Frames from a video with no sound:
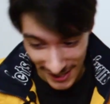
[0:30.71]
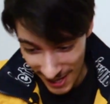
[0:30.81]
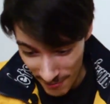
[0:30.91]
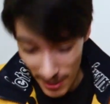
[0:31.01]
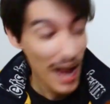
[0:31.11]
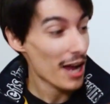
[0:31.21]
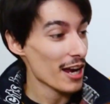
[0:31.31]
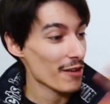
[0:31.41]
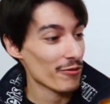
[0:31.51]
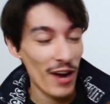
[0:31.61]
But
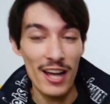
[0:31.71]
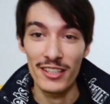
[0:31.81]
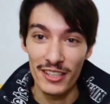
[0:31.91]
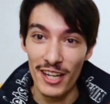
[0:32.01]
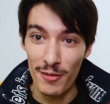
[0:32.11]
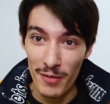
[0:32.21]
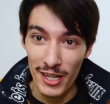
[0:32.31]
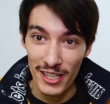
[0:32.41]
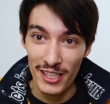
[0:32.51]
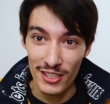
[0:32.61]
I have finally gotten
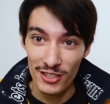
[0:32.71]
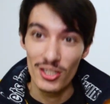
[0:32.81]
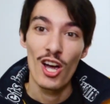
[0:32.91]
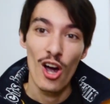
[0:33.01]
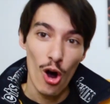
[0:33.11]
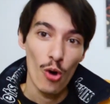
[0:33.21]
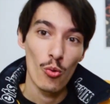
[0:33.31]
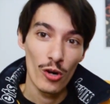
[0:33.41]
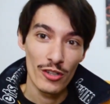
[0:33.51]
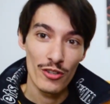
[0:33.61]
my hands
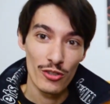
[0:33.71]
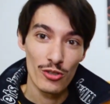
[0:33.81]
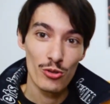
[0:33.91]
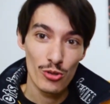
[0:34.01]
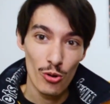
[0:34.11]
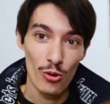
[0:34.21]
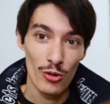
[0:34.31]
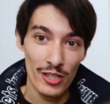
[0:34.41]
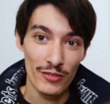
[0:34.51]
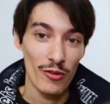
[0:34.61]
on one of the new
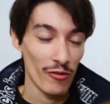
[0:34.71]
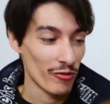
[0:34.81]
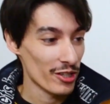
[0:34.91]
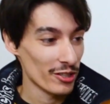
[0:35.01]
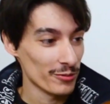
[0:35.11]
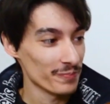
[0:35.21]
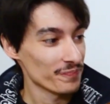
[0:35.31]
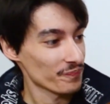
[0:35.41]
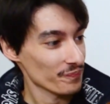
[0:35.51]
toys for the film.